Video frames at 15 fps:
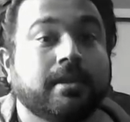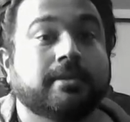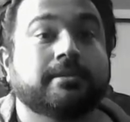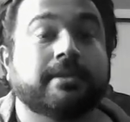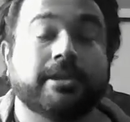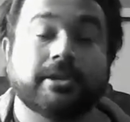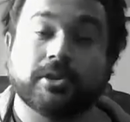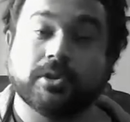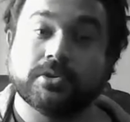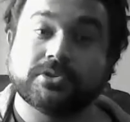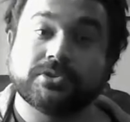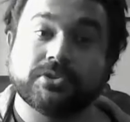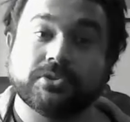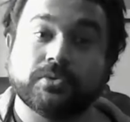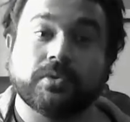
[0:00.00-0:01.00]
Then it
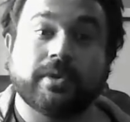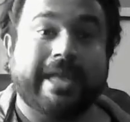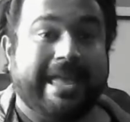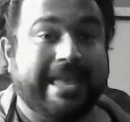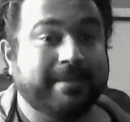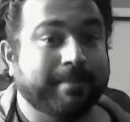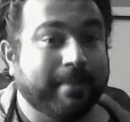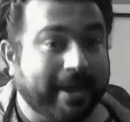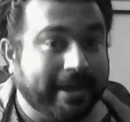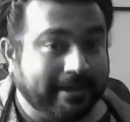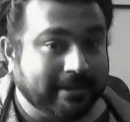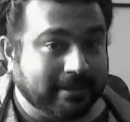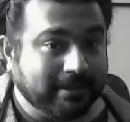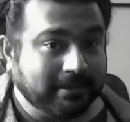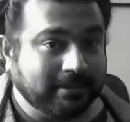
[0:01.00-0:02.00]
goes to E
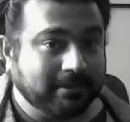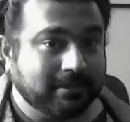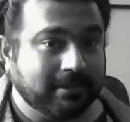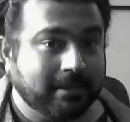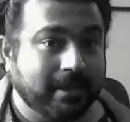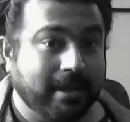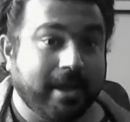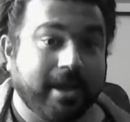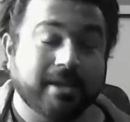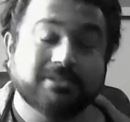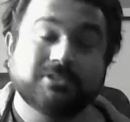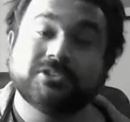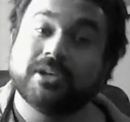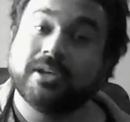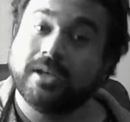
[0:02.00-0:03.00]
minor.
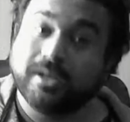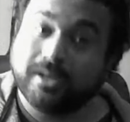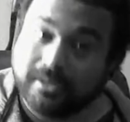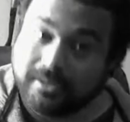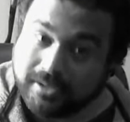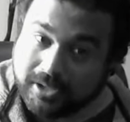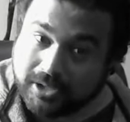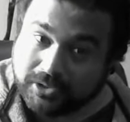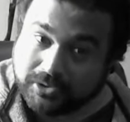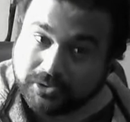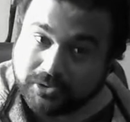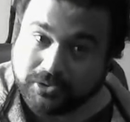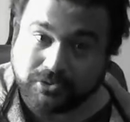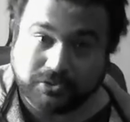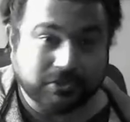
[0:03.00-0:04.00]
Acha,
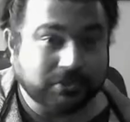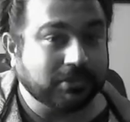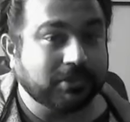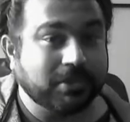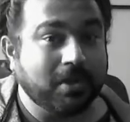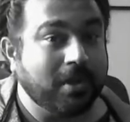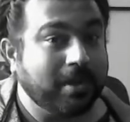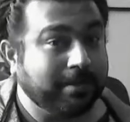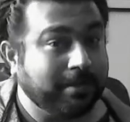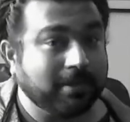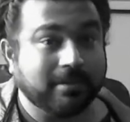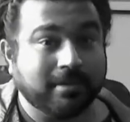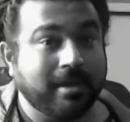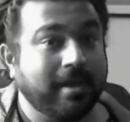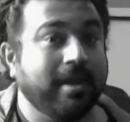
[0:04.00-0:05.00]
tujhko
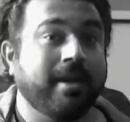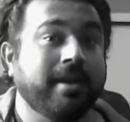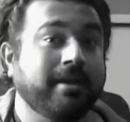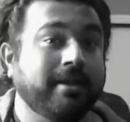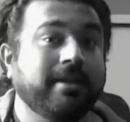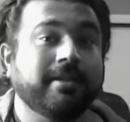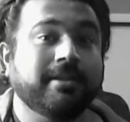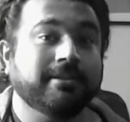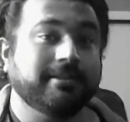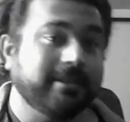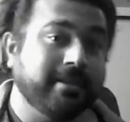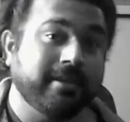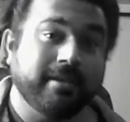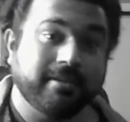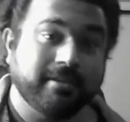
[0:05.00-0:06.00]
pukare
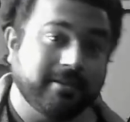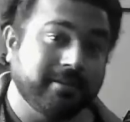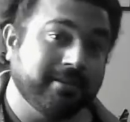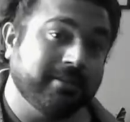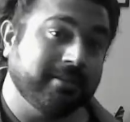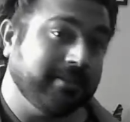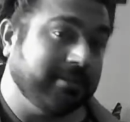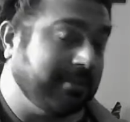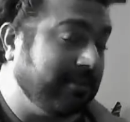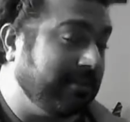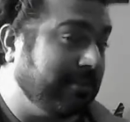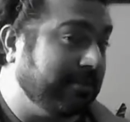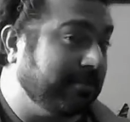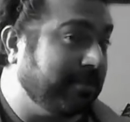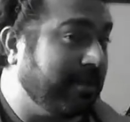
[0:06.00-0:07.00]
teri
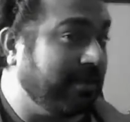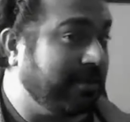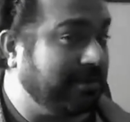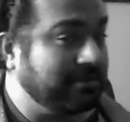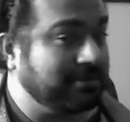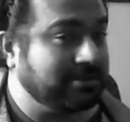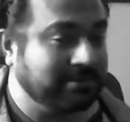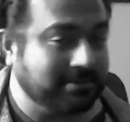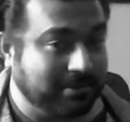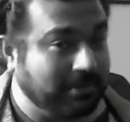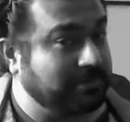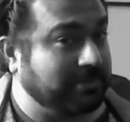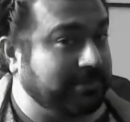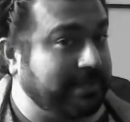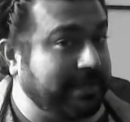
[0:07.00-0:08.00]
parch.
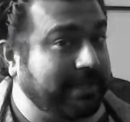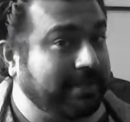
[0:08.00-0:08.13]
Goes to D.